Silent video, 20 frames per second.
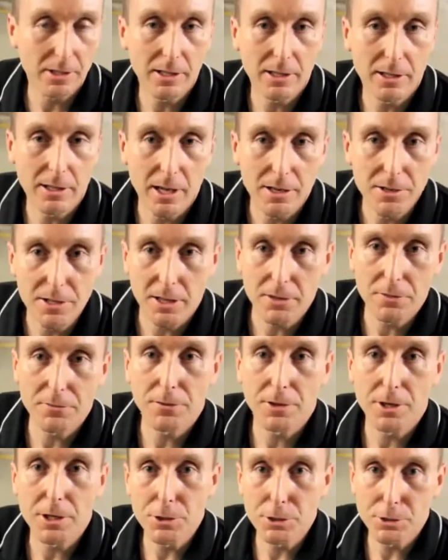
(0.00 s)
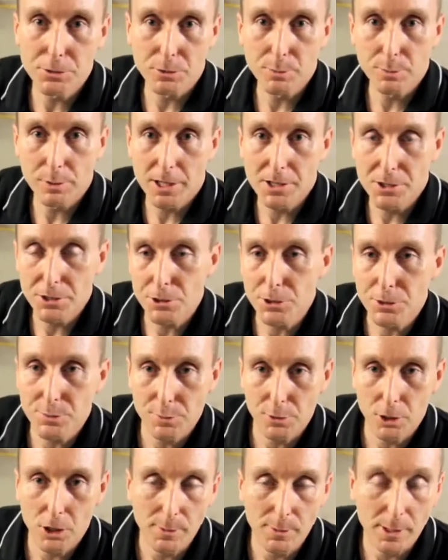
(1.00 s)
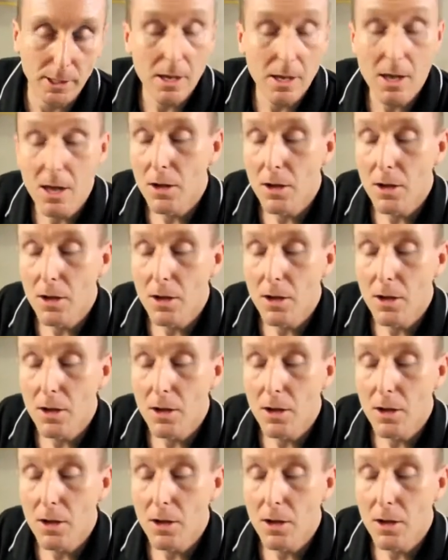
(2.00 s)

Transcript: another very useful place to use primer.